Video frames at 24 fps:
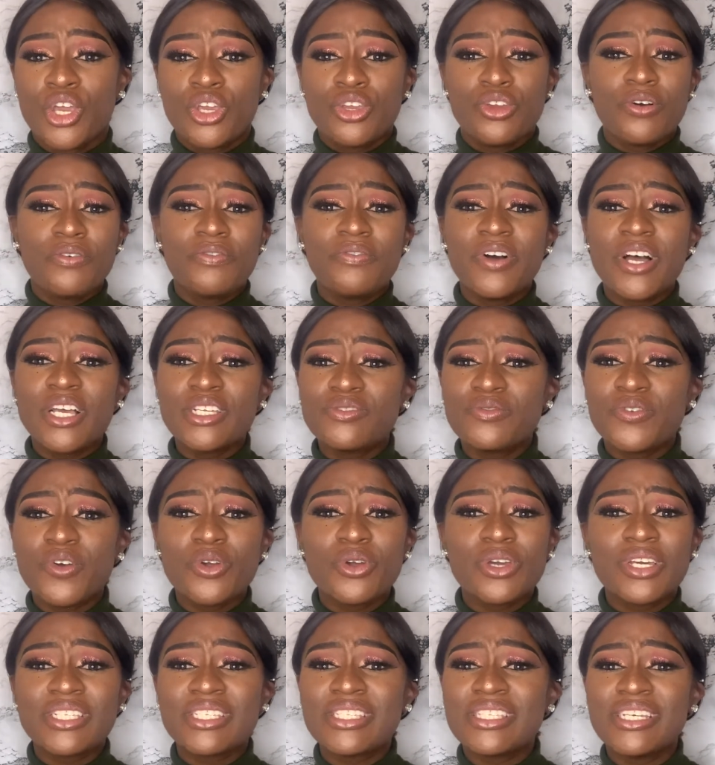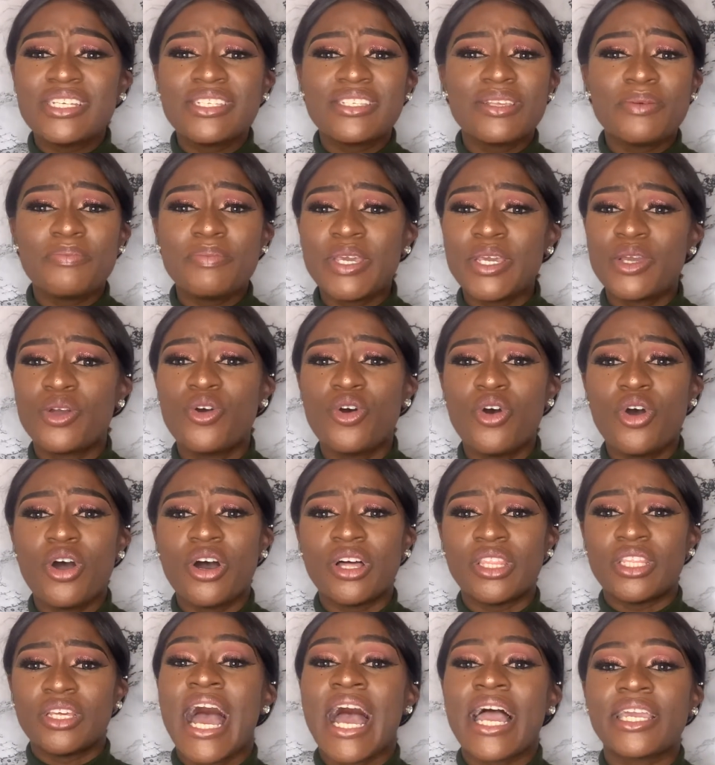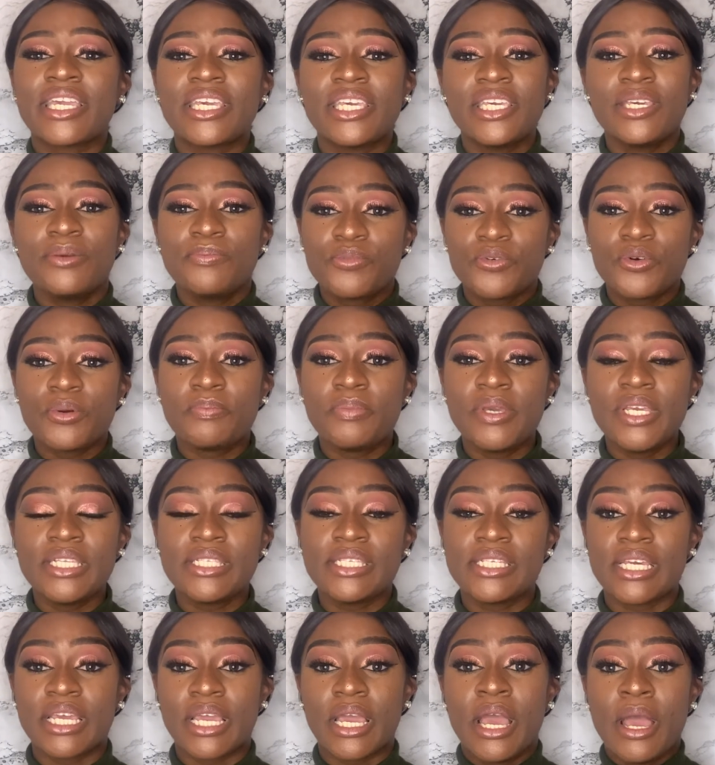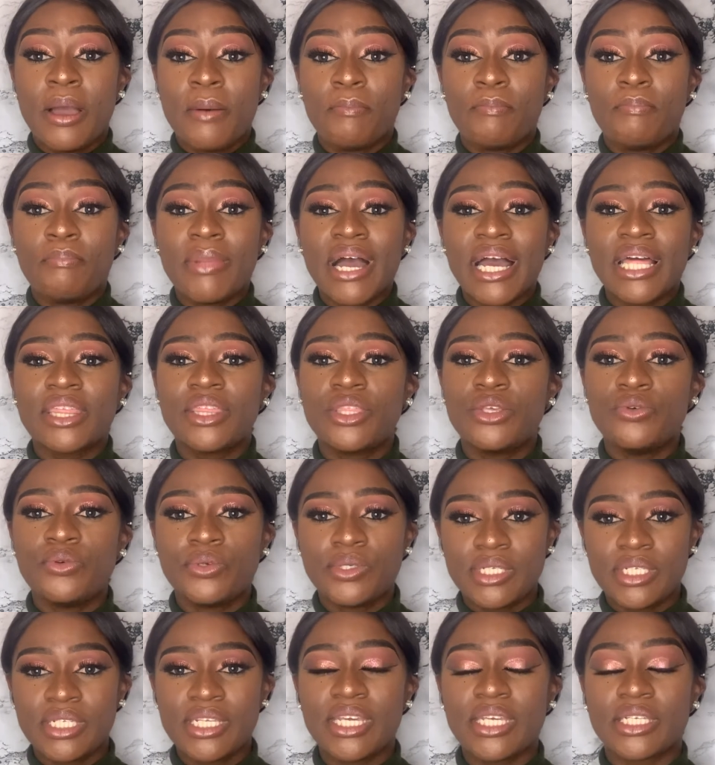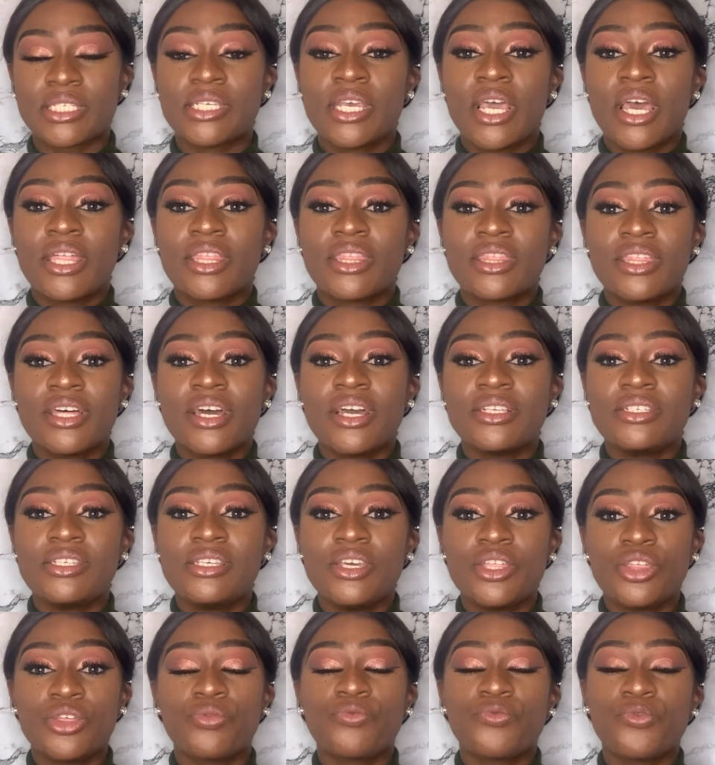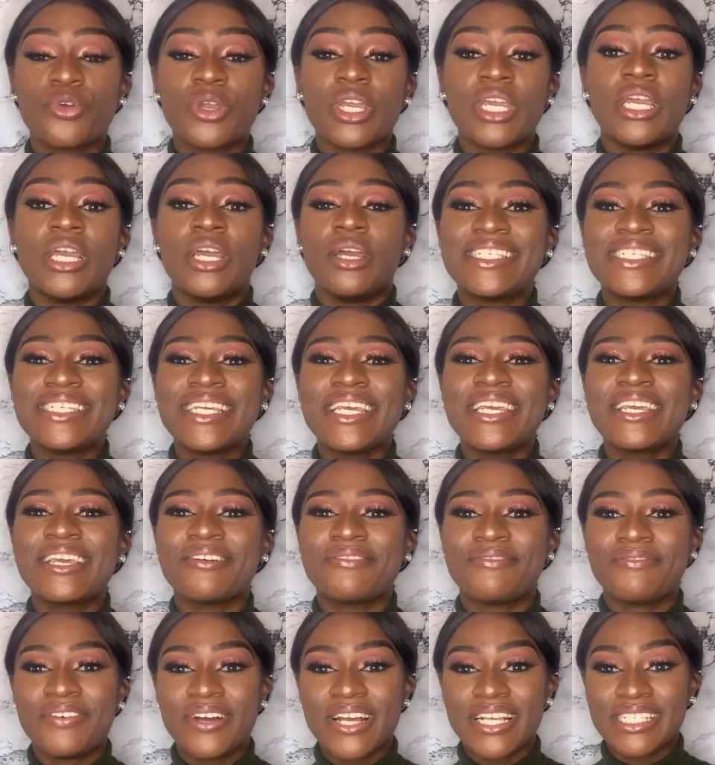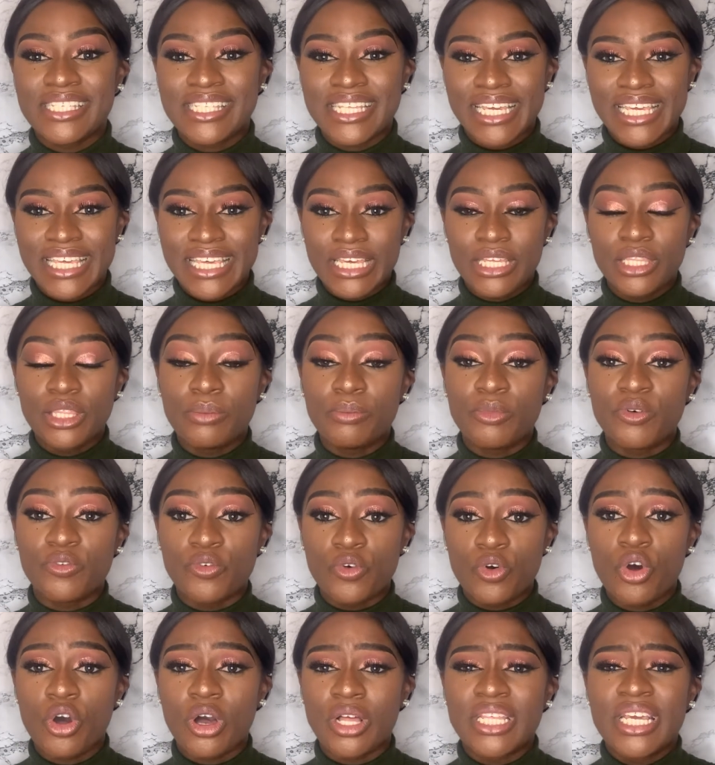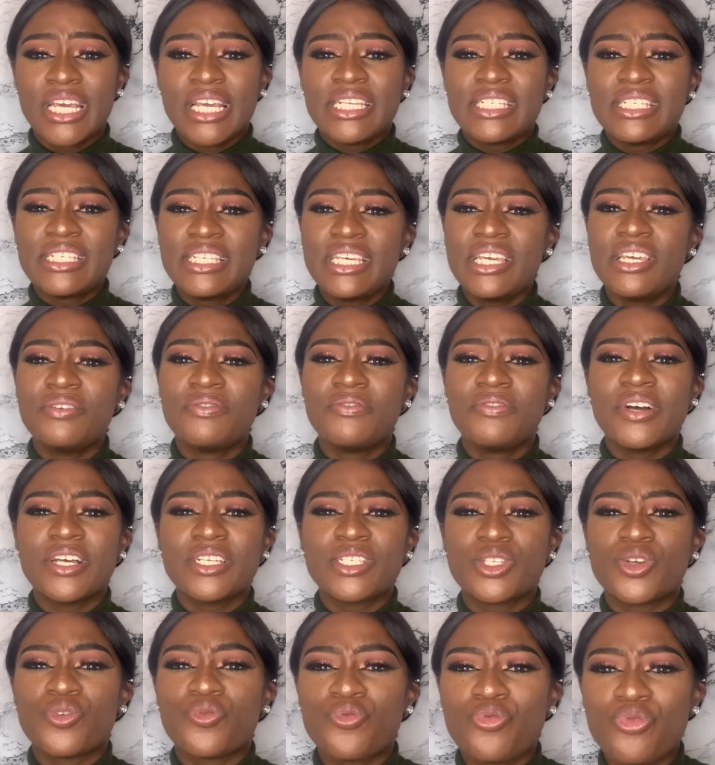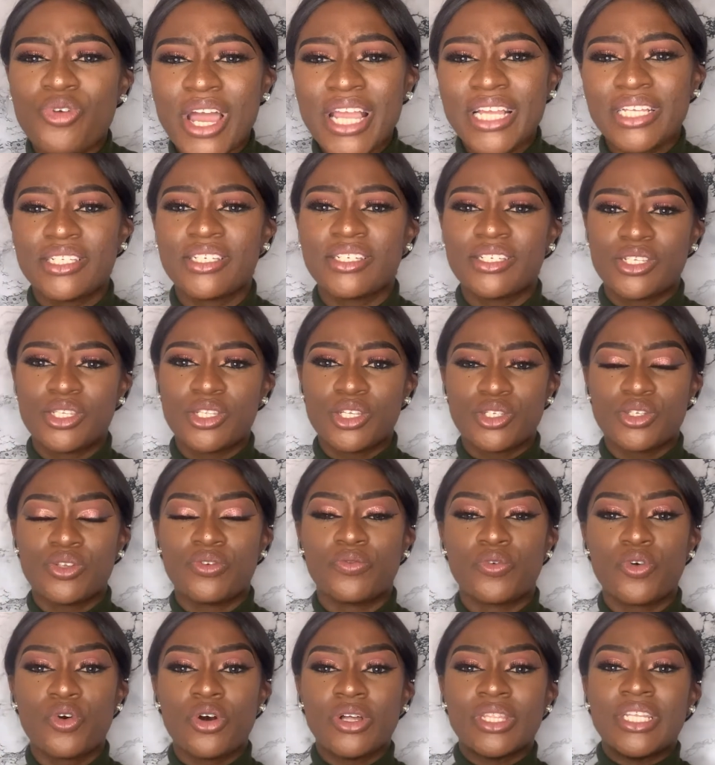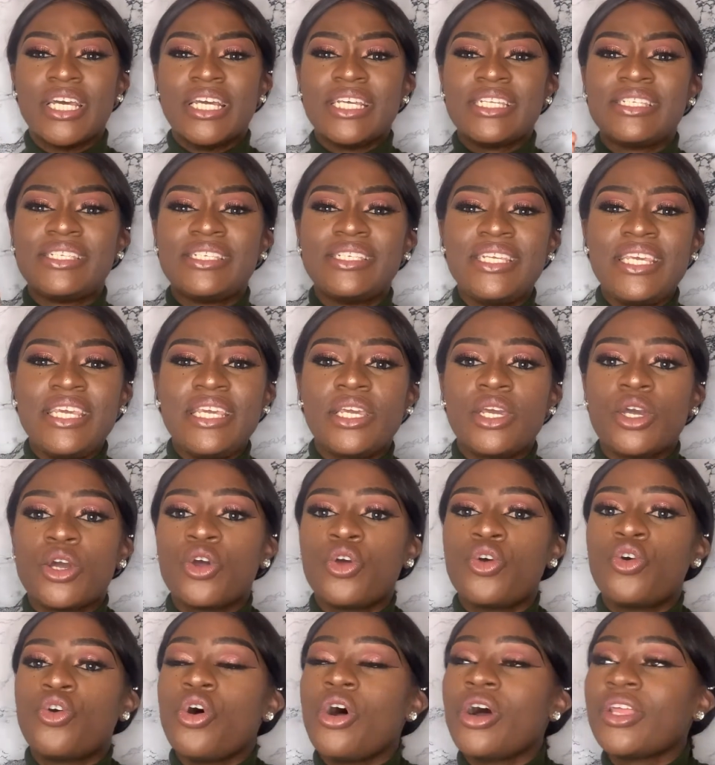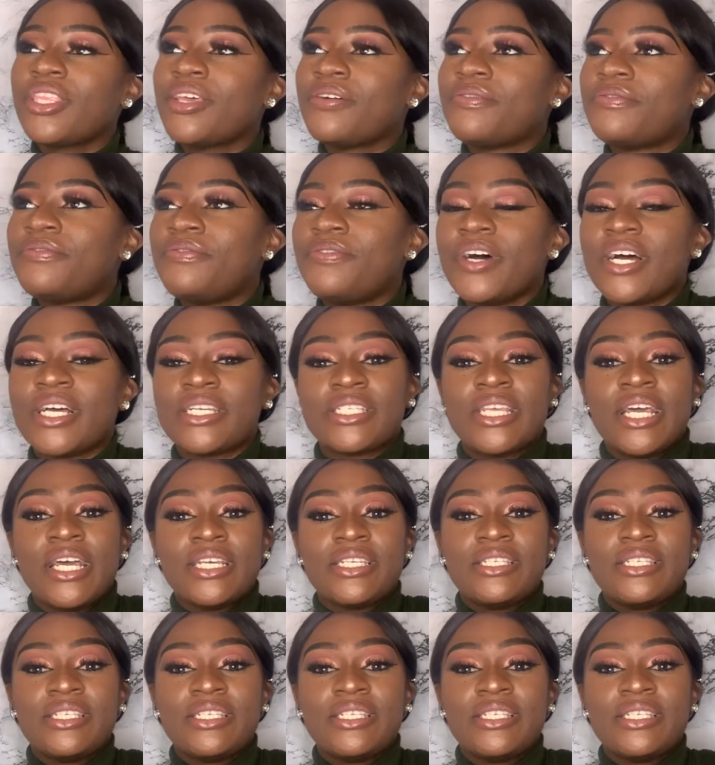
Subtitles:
Your first focus needs to be God. I keep repeating Matthew 6:33. Seek first the kingdom of God. Seek first the righteousness of God. Seek God first.